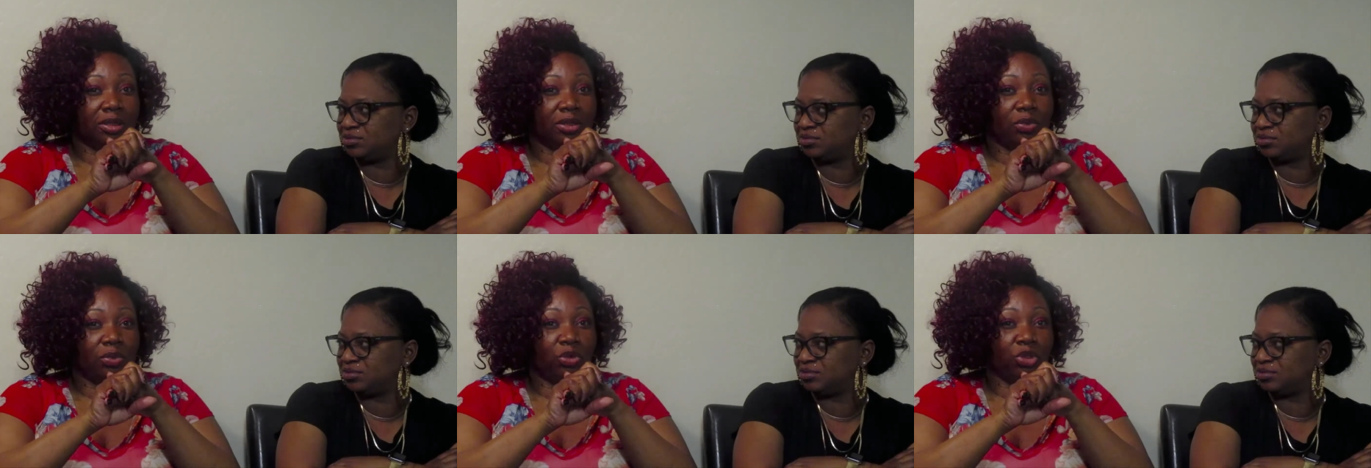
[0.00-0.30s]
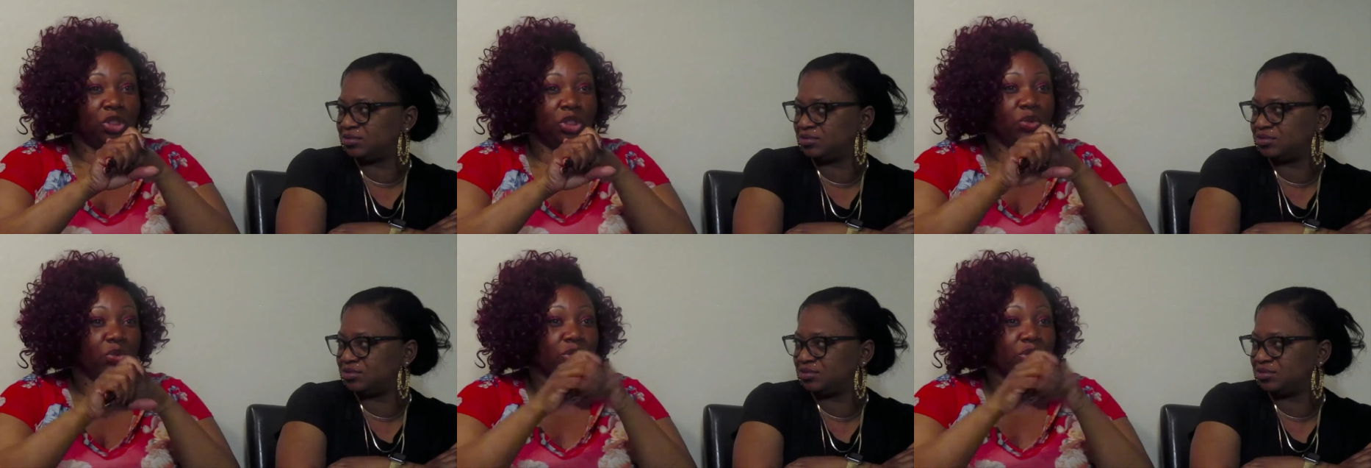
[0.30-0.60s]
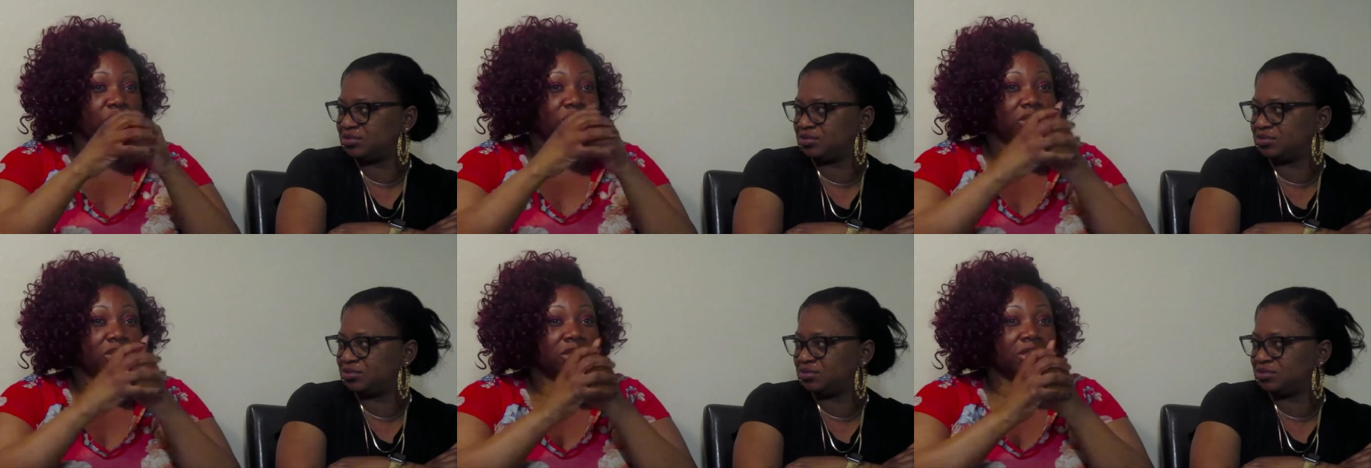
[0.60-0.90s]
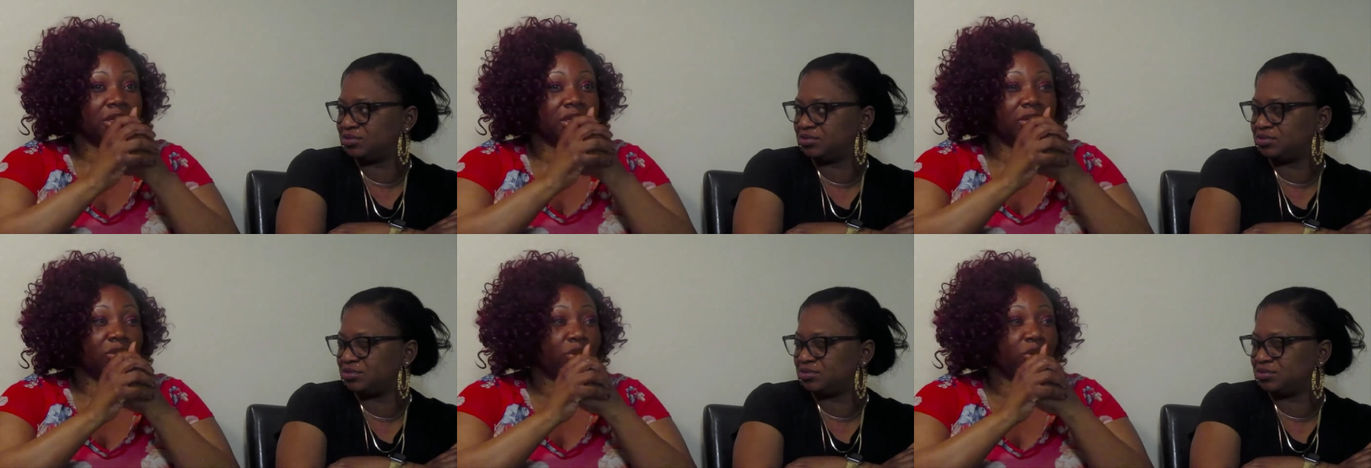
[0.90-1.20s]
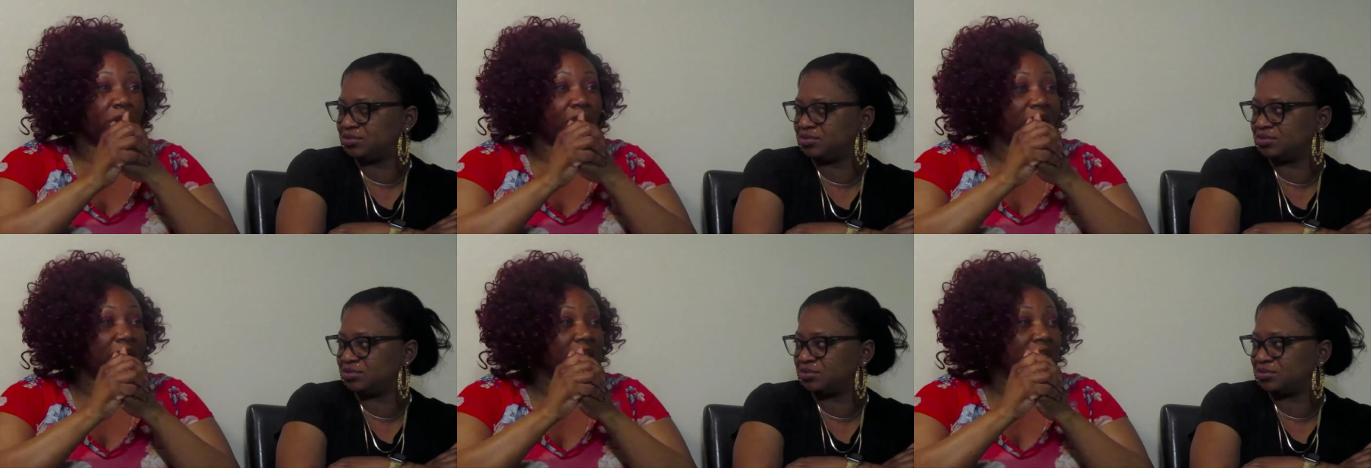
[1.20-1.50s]
Speaker 1: When she went to New
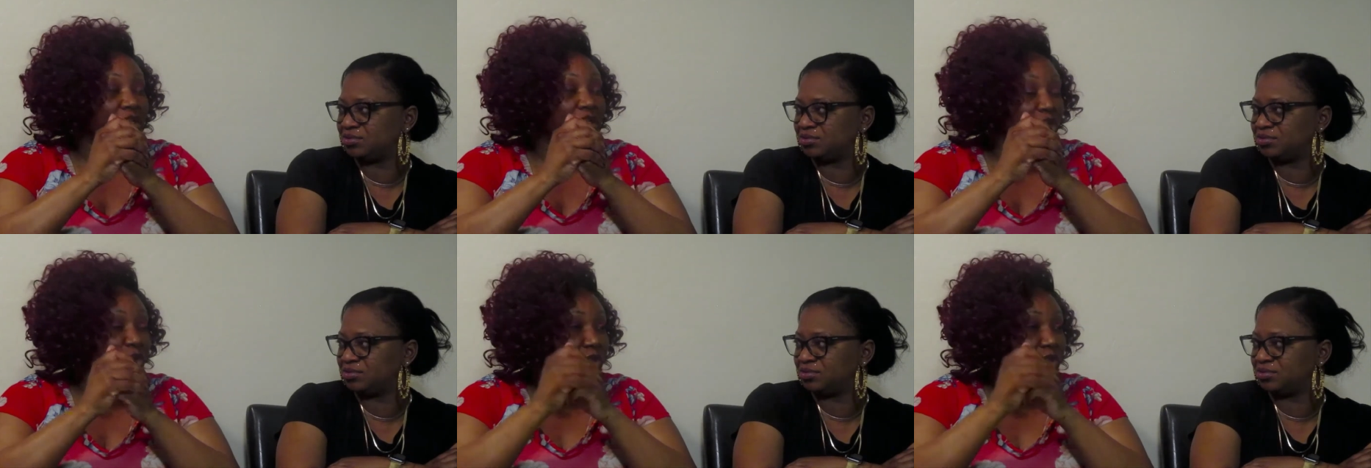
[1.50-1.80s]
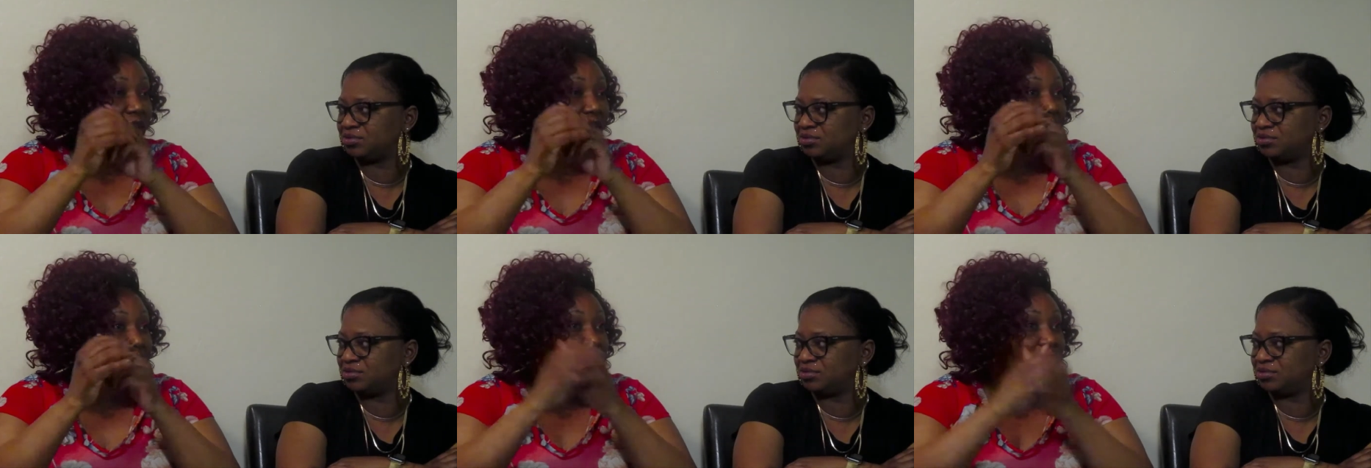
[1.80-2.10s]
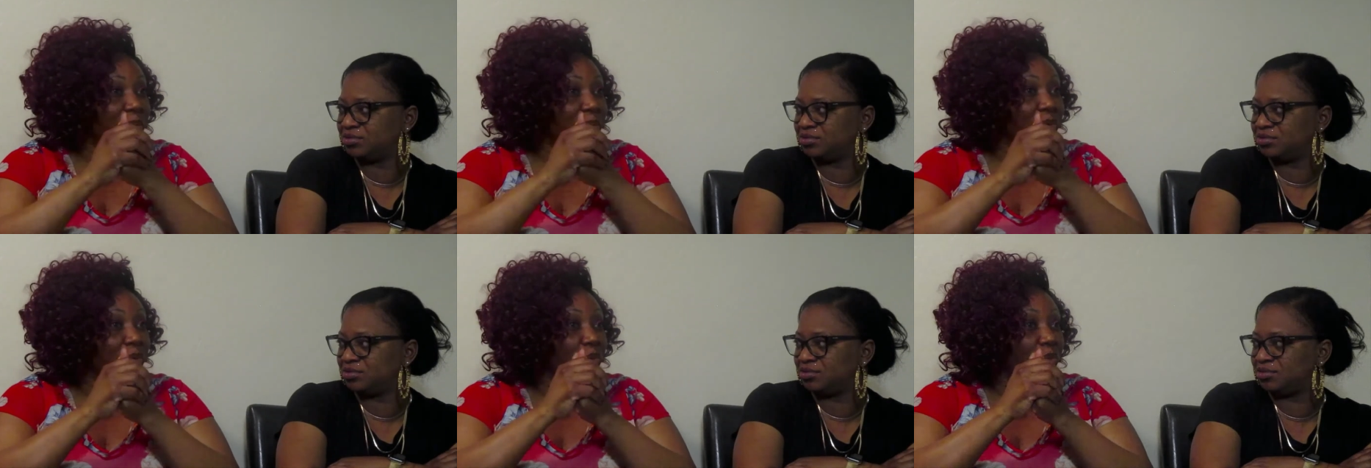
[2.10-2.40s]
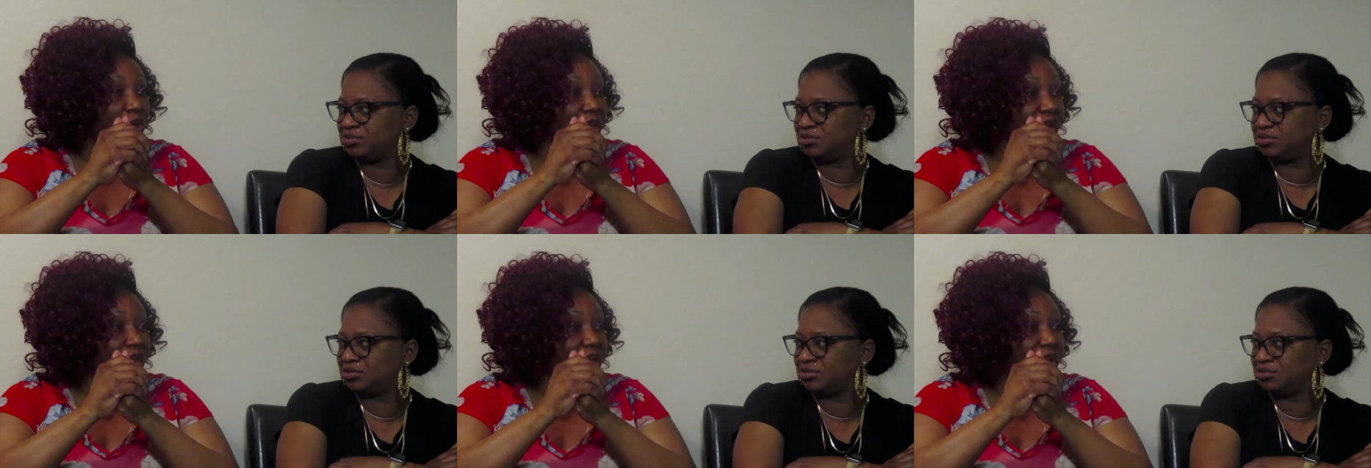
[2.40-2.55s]
England, she was asking people were